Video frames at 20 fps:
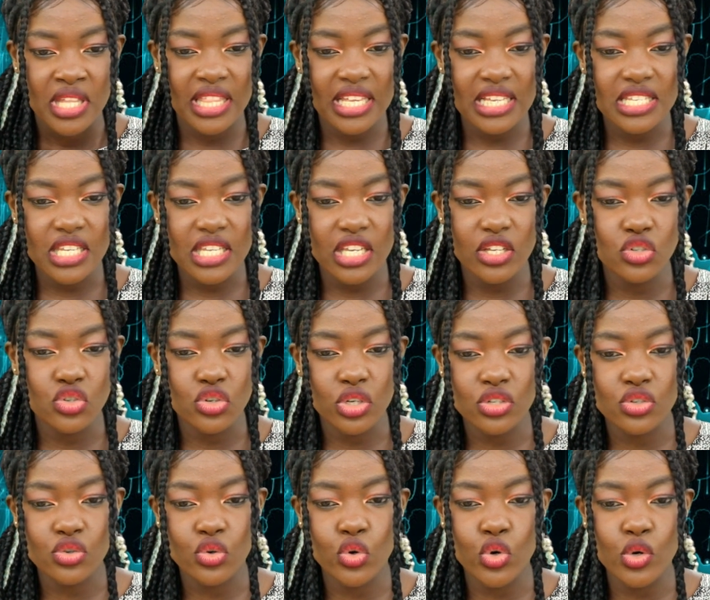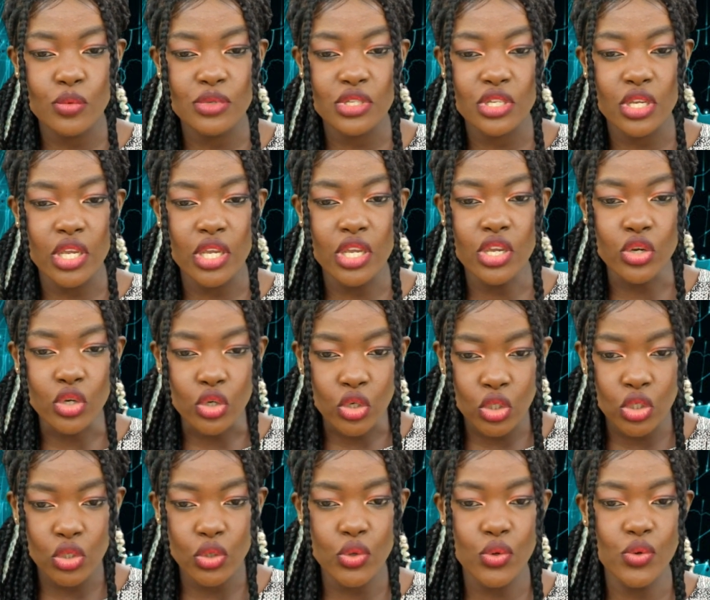These interest groups
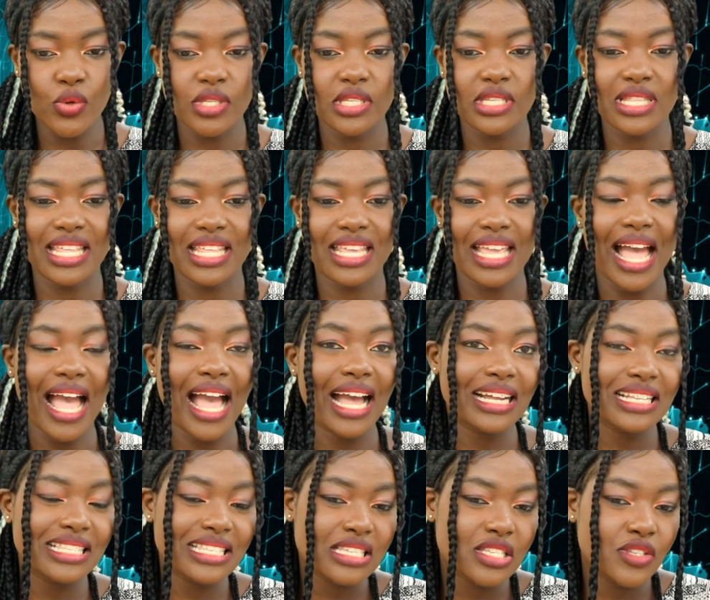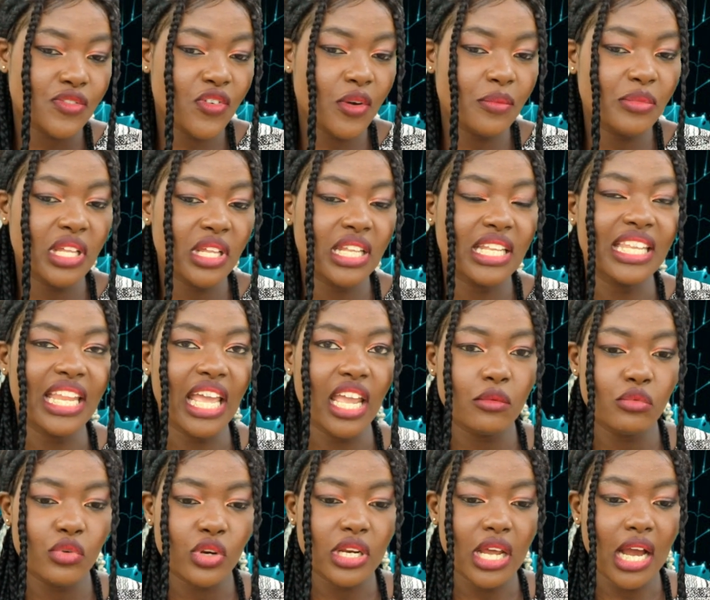include the actors from the
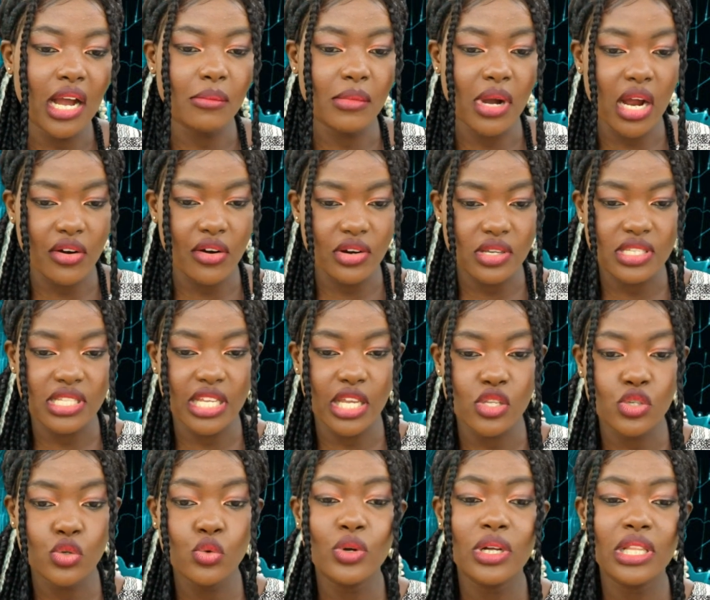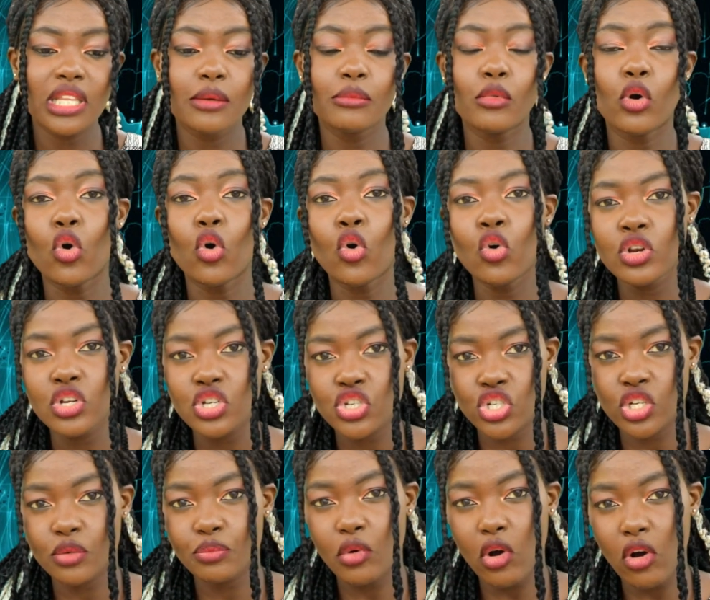neighboring Amhara states who claim
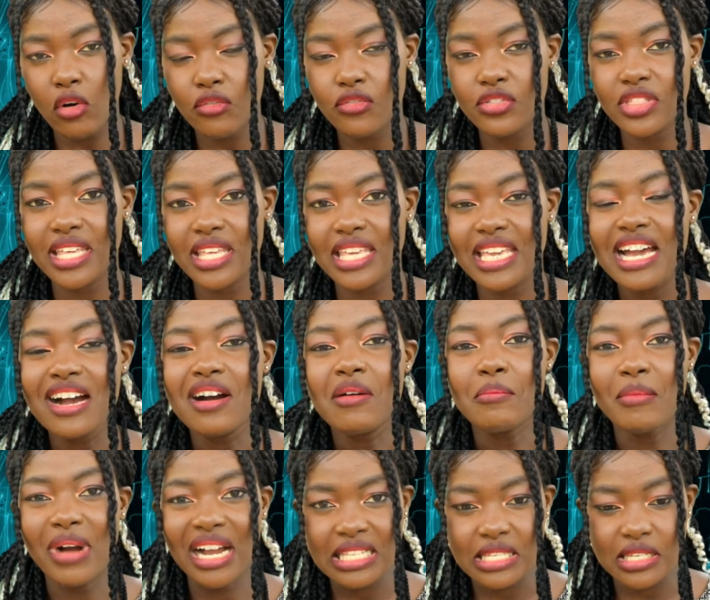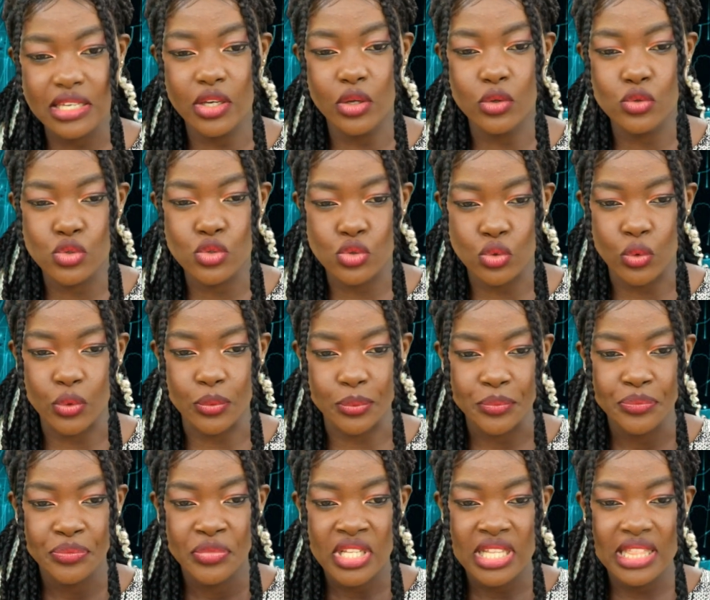ownership of the Matakel
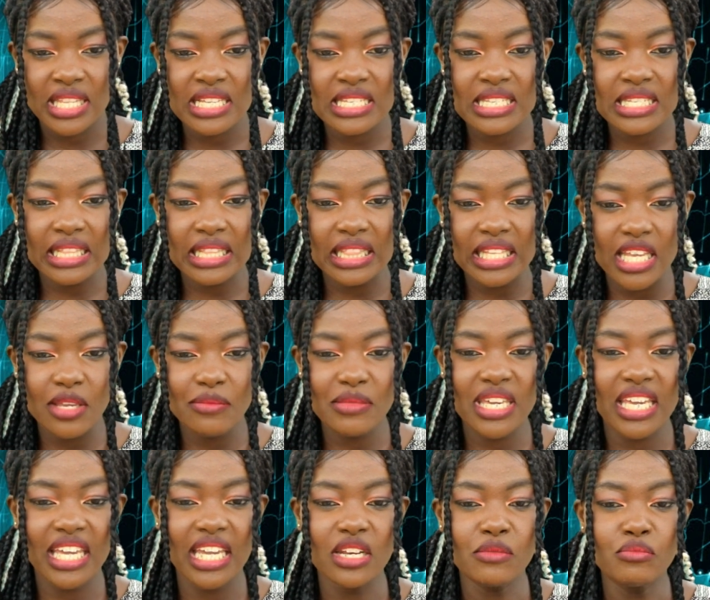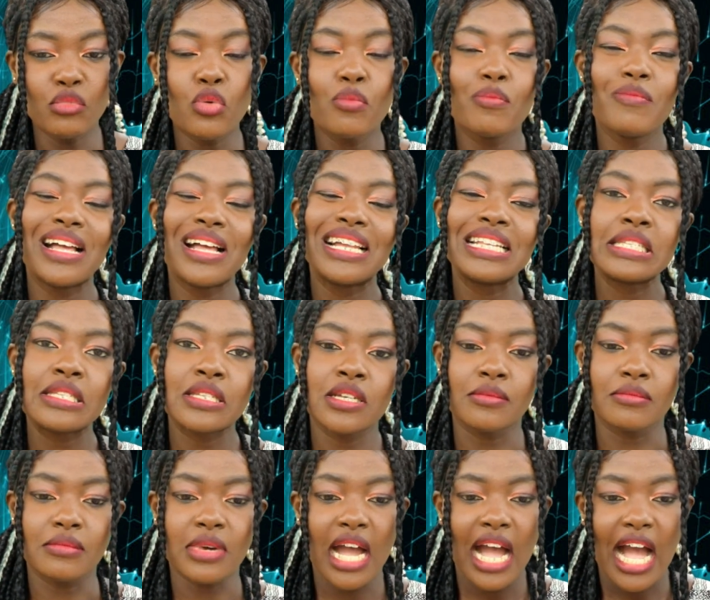zone. This claim gained
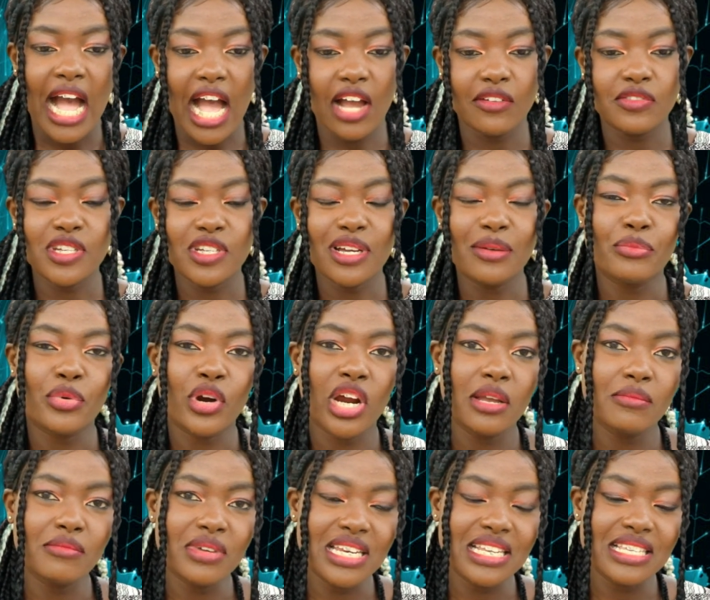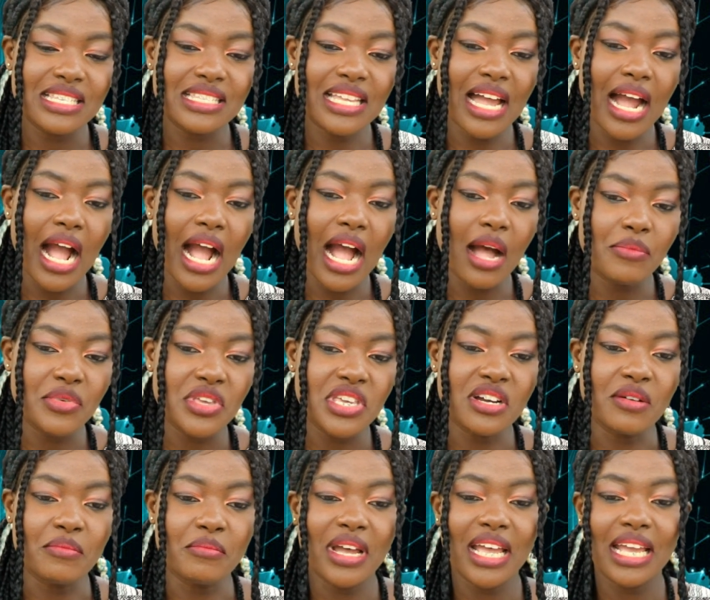momentum after Prime Minister
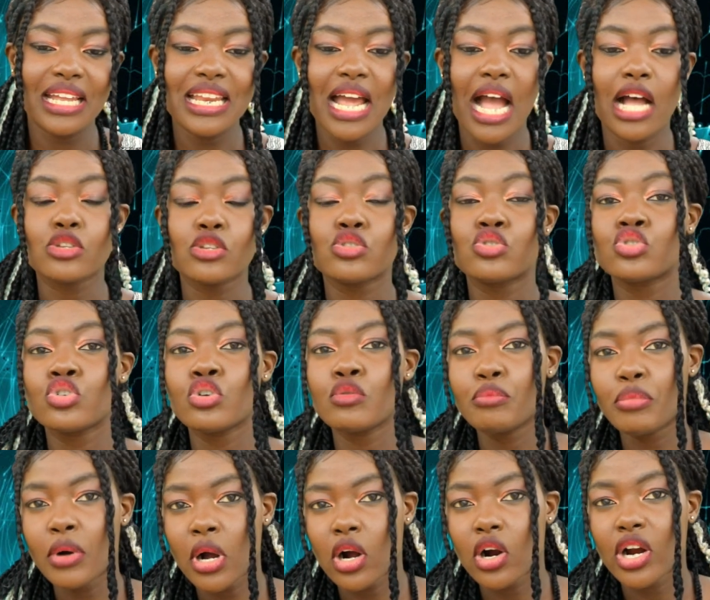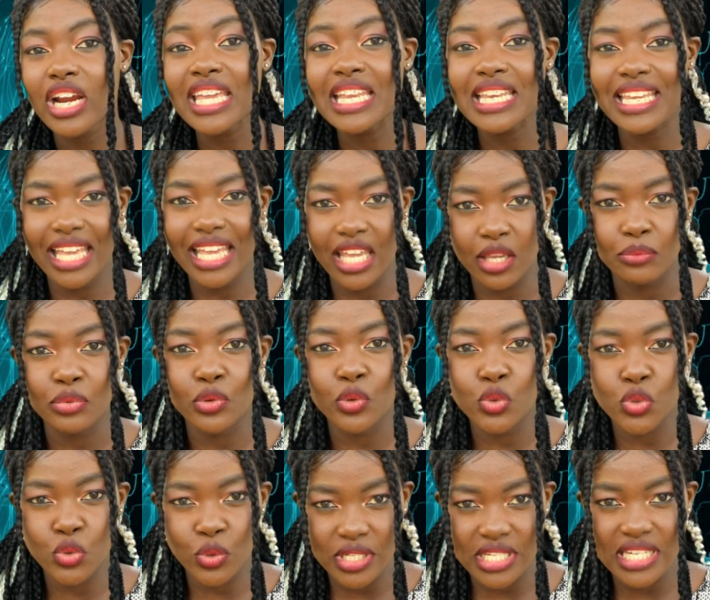Abiy Ahmed assumed power in
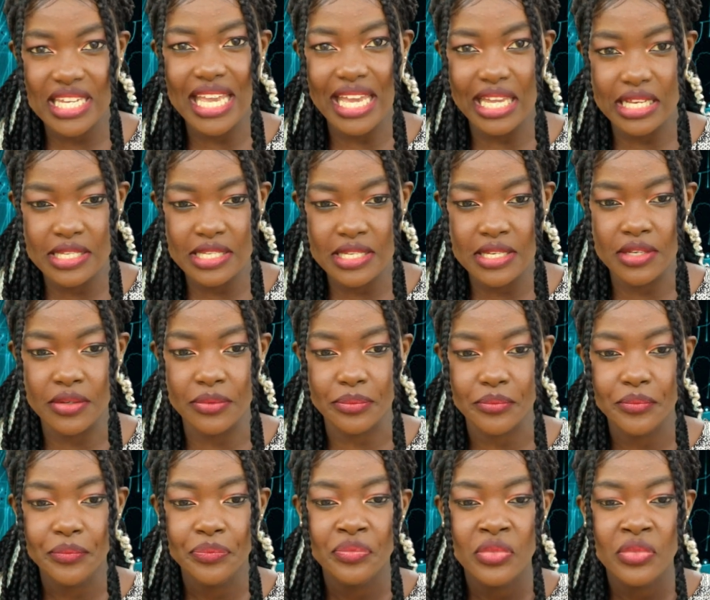April 2018.